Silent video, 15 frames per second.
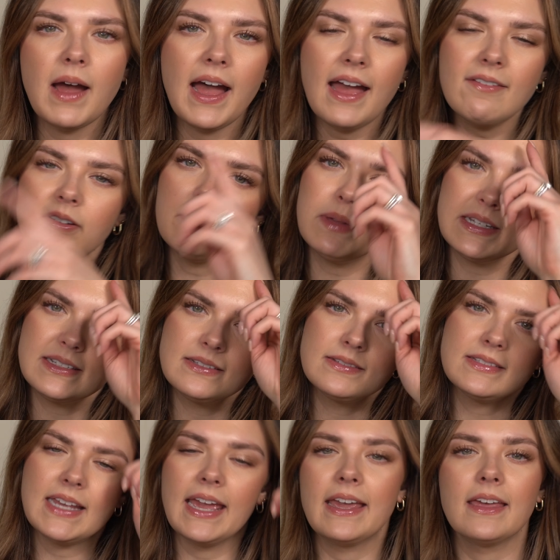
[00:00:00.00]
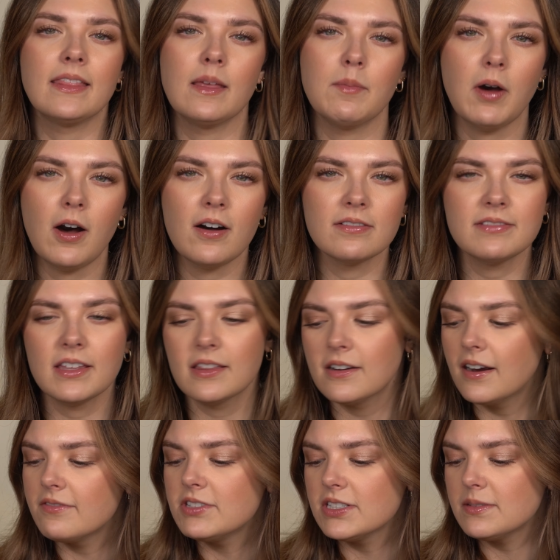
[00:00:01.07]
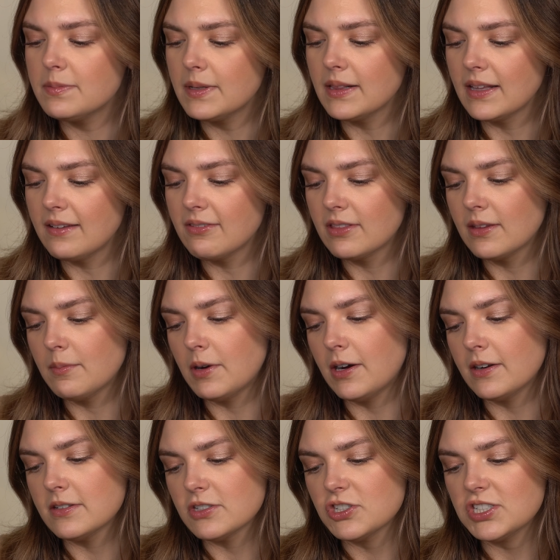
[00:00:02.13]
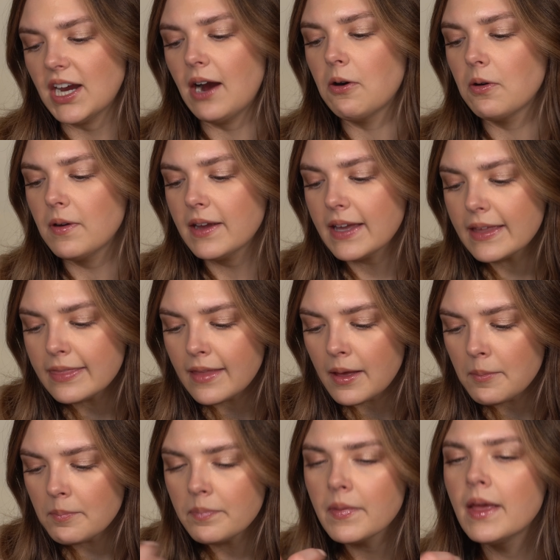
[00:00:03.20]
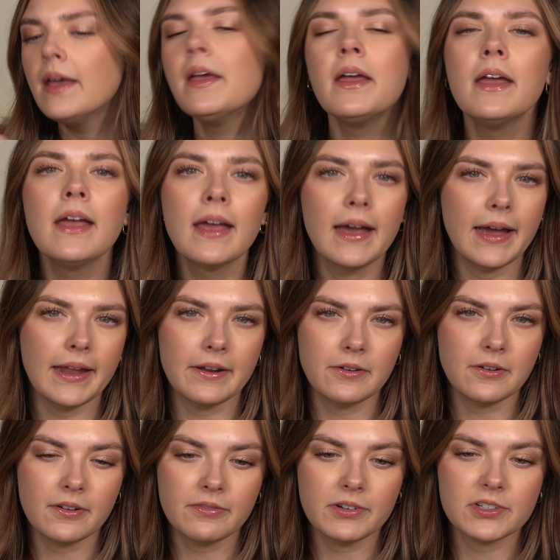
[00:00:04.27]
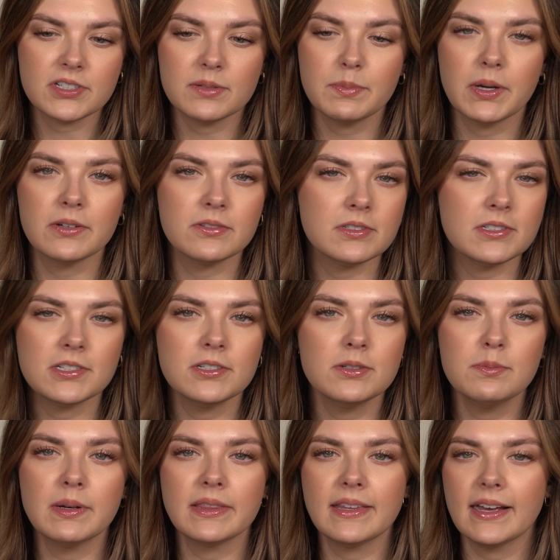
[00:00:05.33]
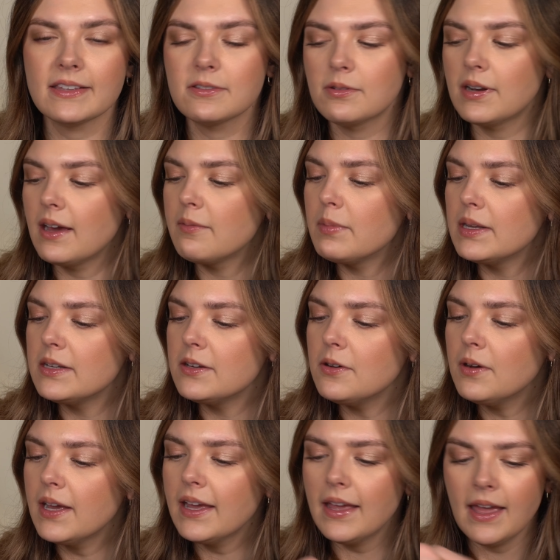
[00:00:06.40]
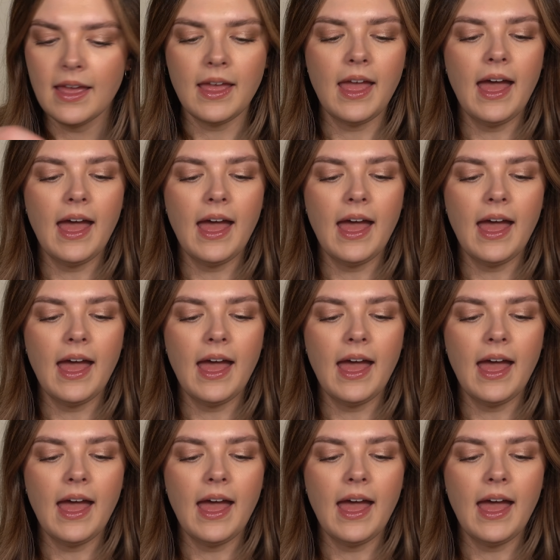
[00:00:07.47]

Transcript: I haven't been taking them off either. I've just been leaving them on and showering in them. I don't know if you're supposed to, but that's what I've been doing.